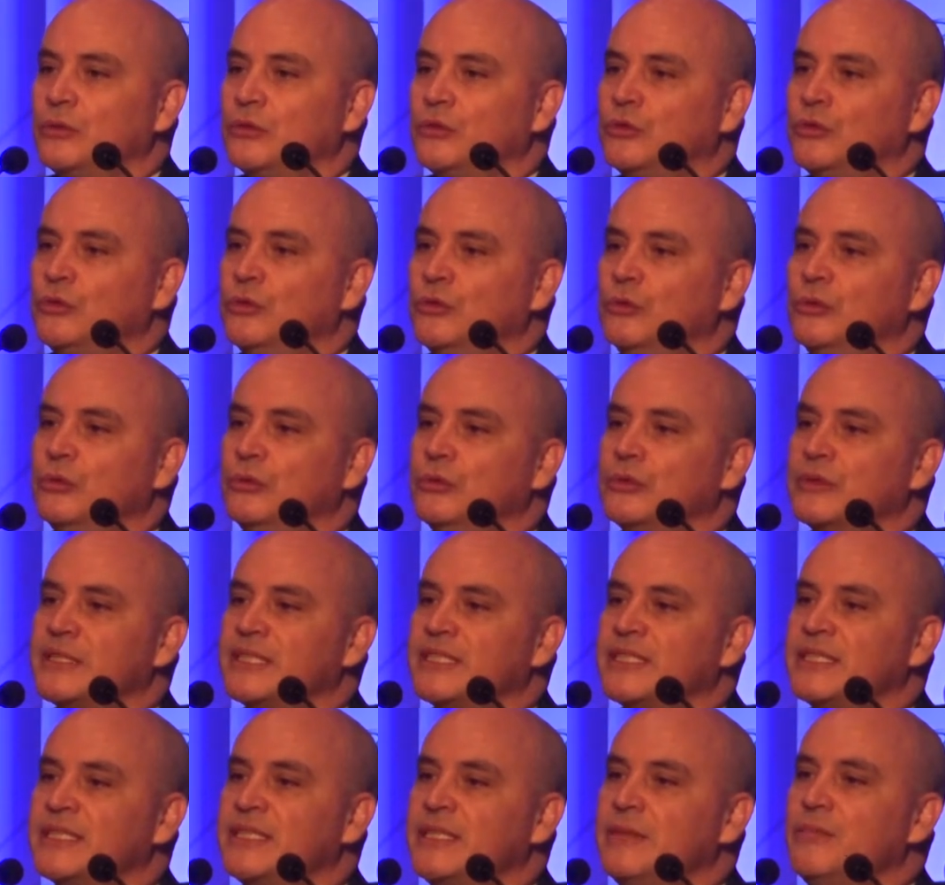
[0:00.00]
to
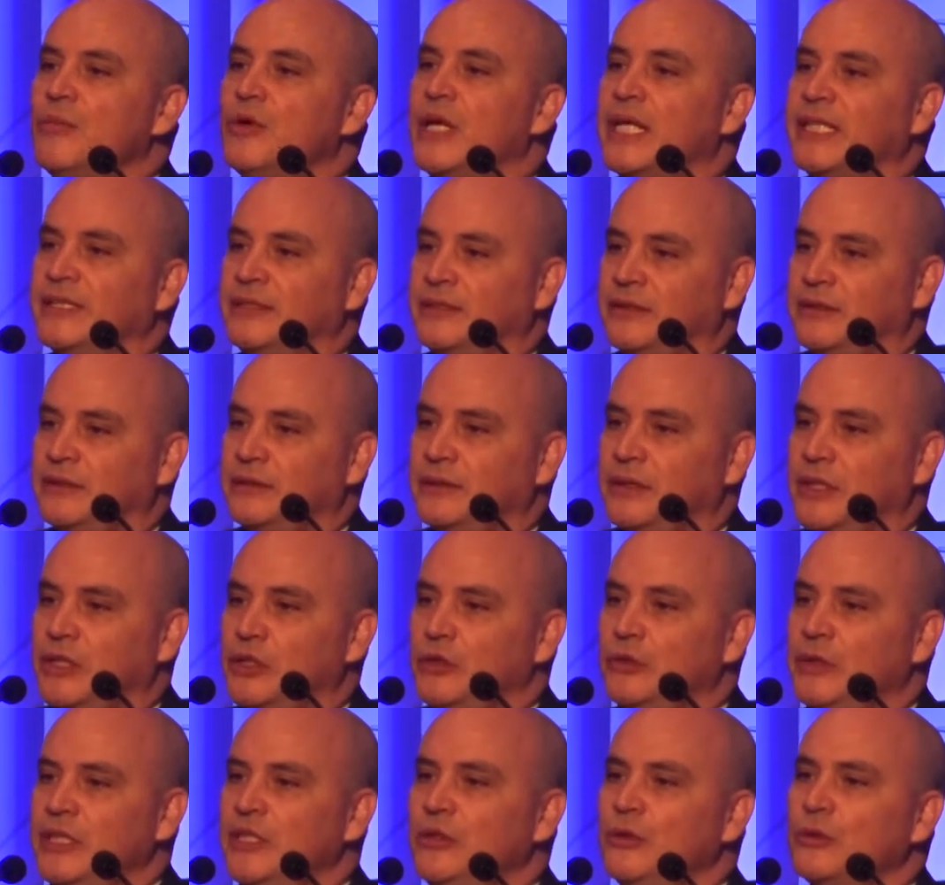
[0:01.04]
simulate.
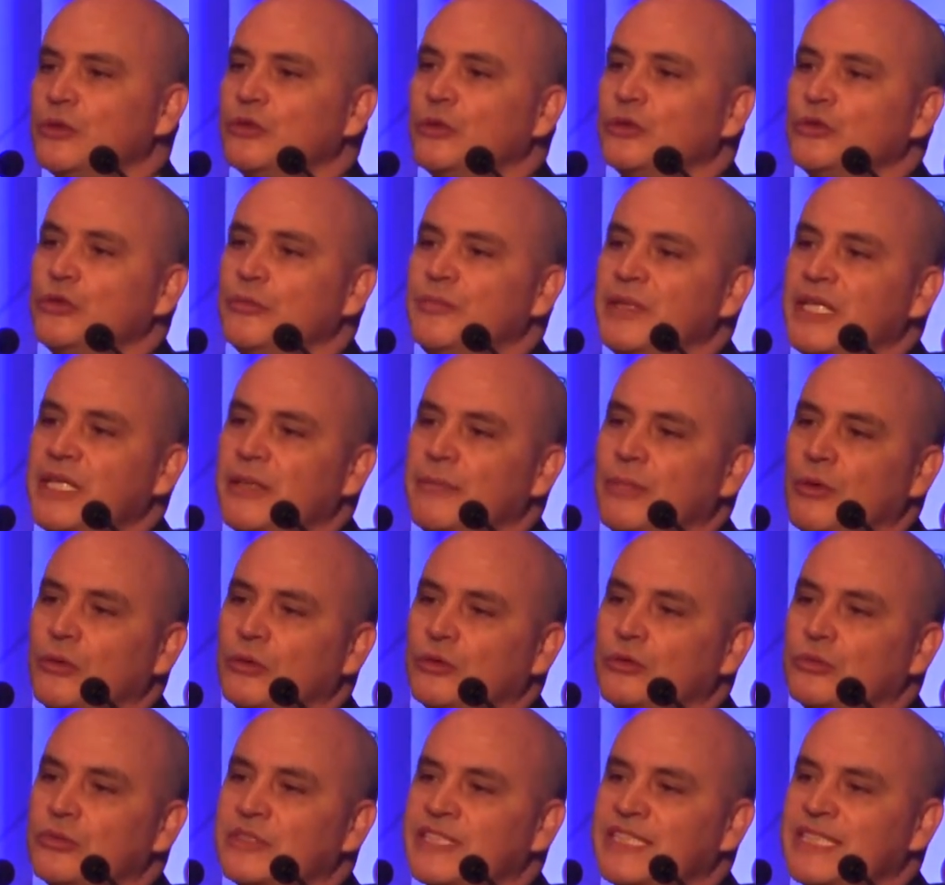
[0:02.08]
You need also to be able
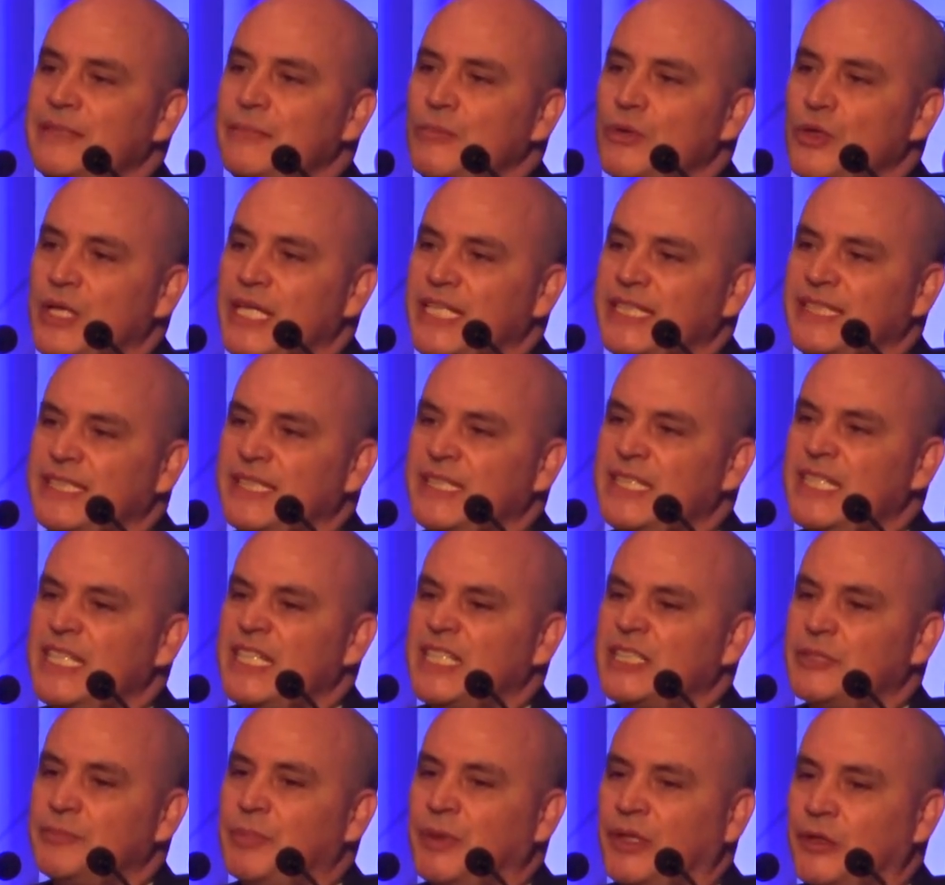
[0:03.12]
to simulate the
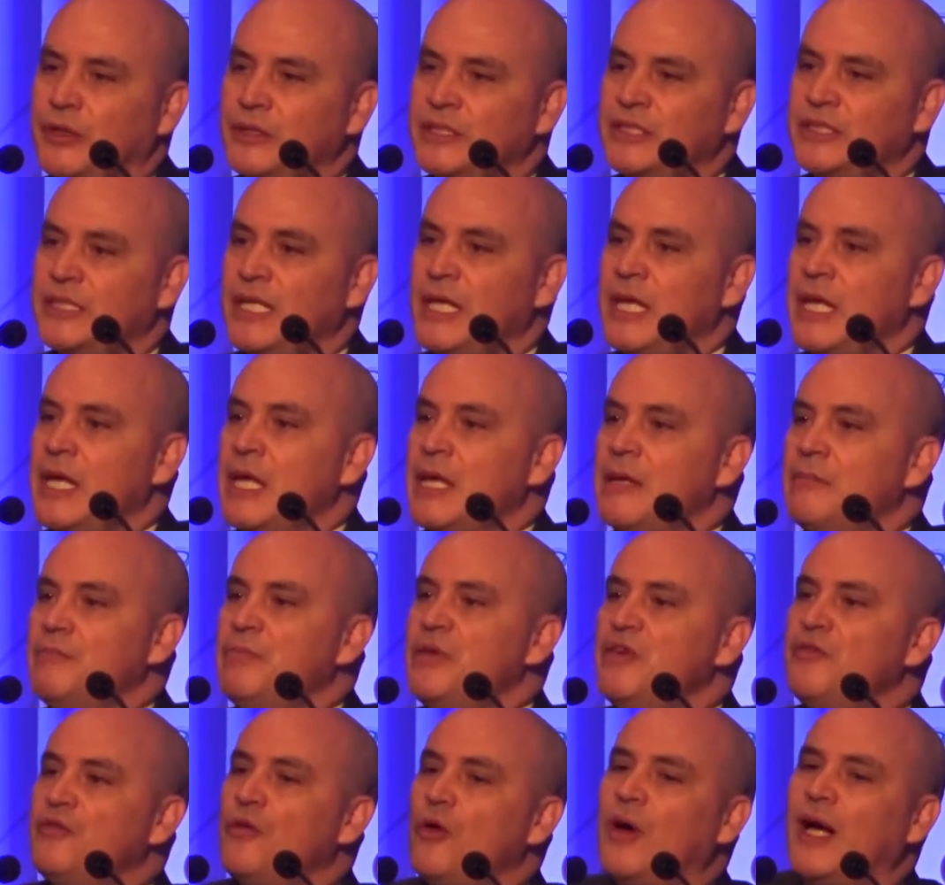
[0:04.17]
experience
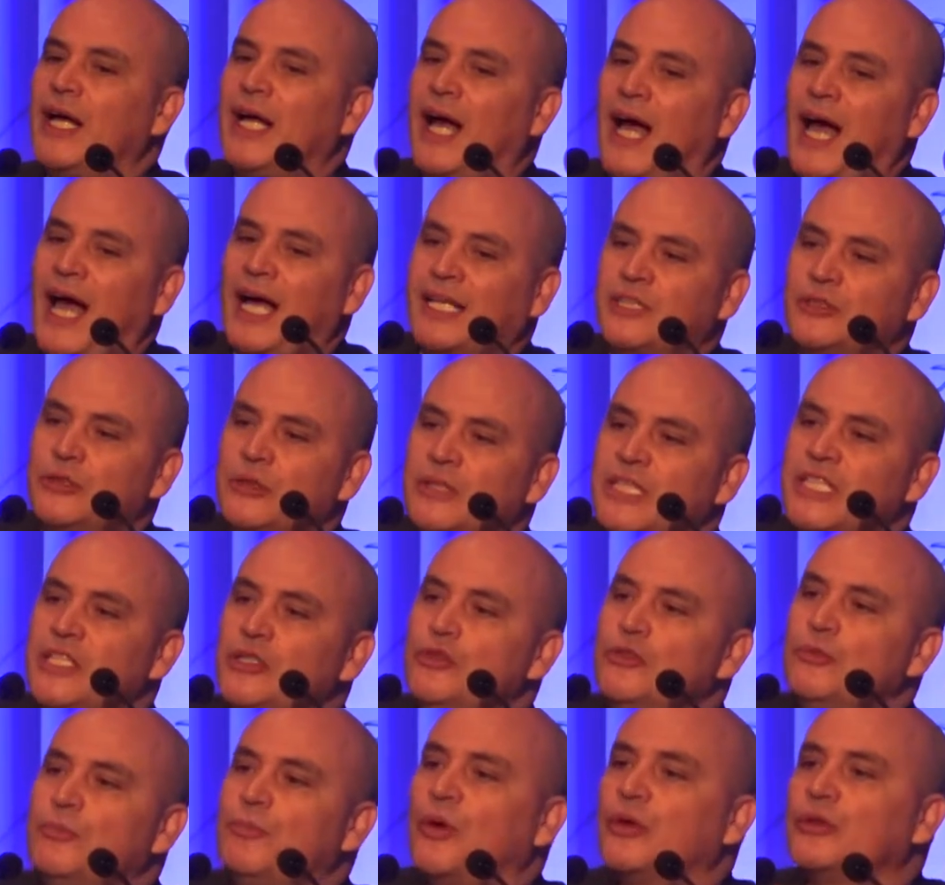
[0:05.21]
before actually
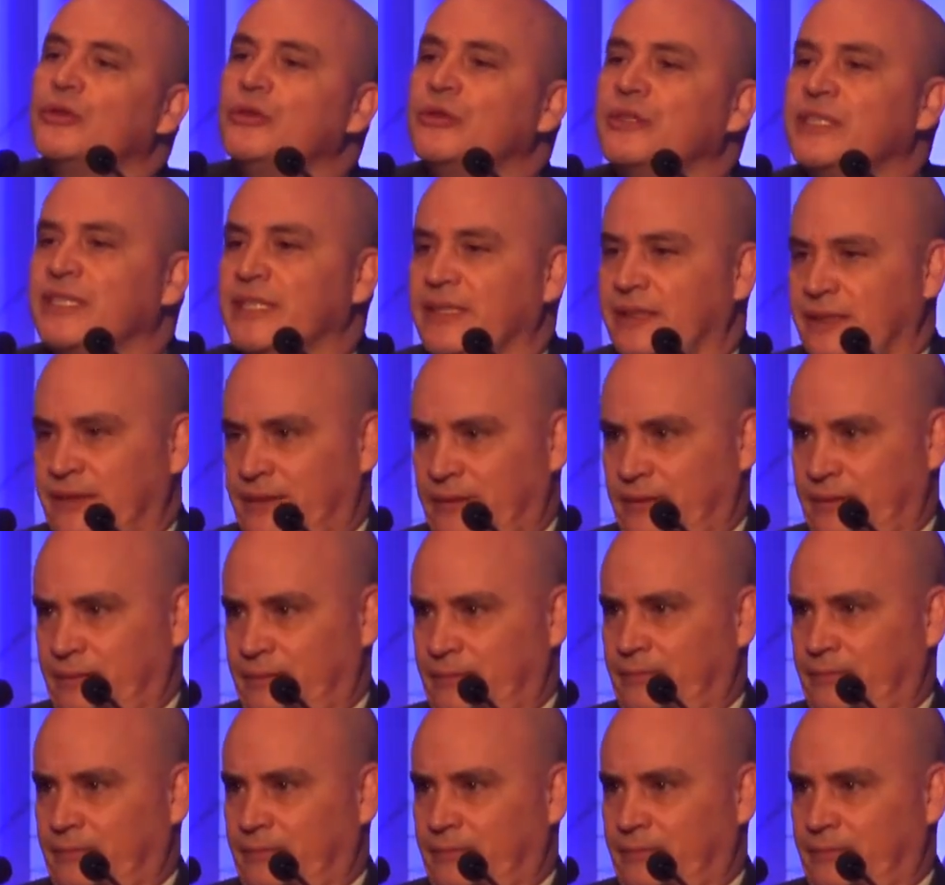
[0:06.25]
you produce it.